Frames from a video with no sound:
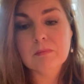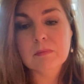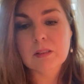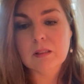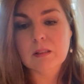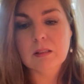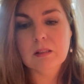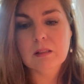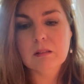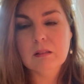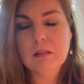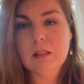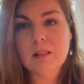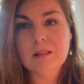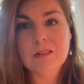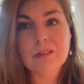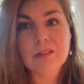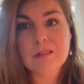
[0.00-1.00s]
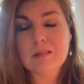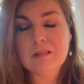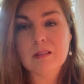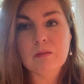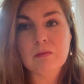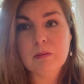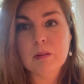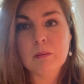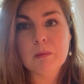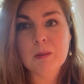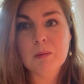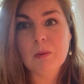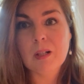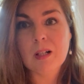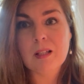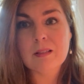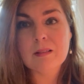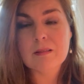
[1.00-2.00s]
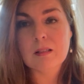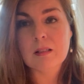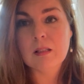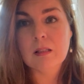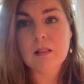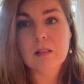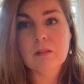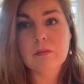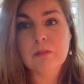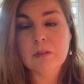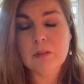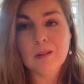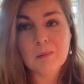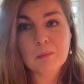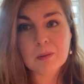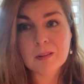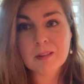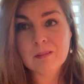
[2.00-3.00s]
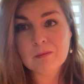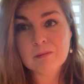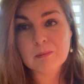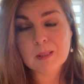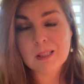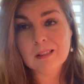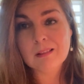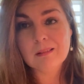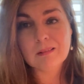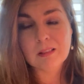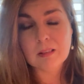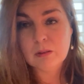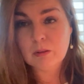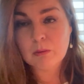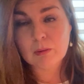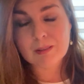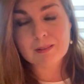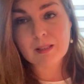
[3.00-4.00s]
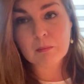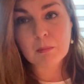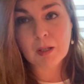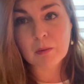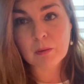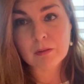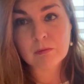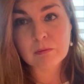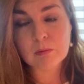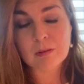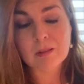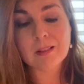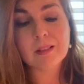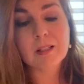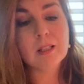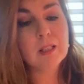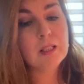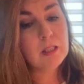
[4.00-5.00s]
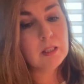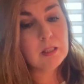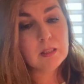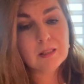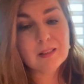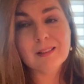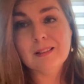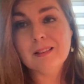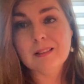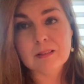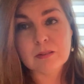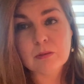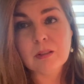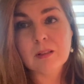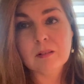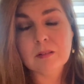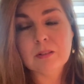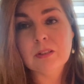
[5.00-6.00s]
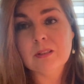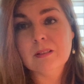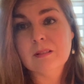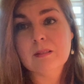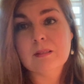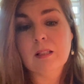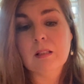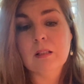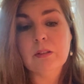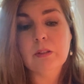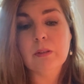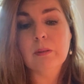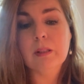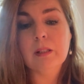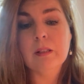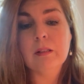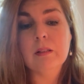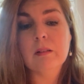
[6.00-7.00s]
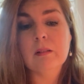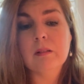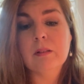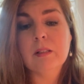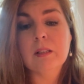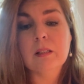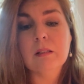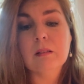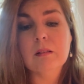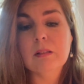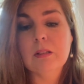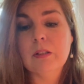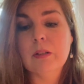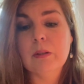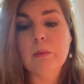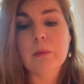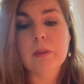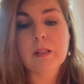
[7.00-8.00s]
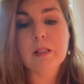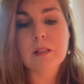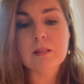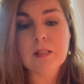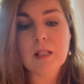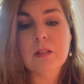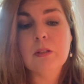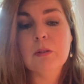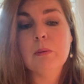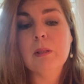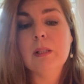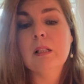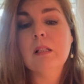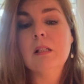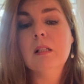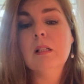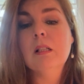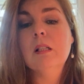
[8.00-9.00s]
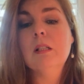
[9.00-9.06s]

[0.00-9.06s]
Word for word: really, it's just confirming what I said. If you don't believe me, you know, you want to take my word for it, the astrology is telling you here that, you know, we're continuing